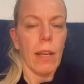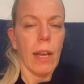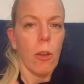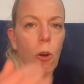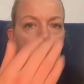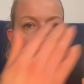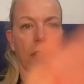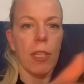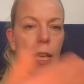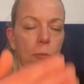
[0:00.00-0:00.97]
I opened
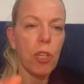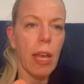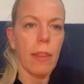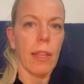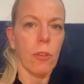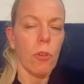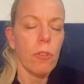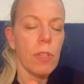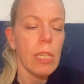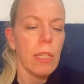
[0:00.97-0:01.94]
the same chat that
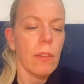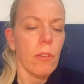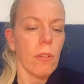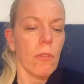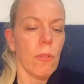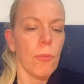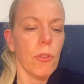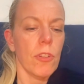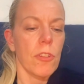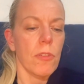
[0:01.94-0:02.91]
you see in the
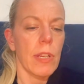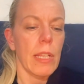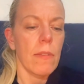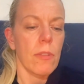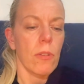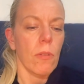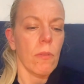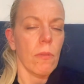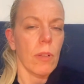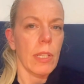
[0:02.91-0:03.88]
computer screen,
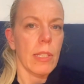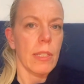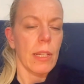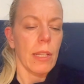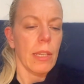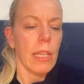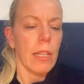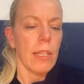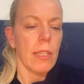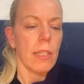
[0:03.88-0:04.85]
so it's still in
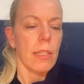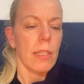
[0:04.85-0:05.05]
English.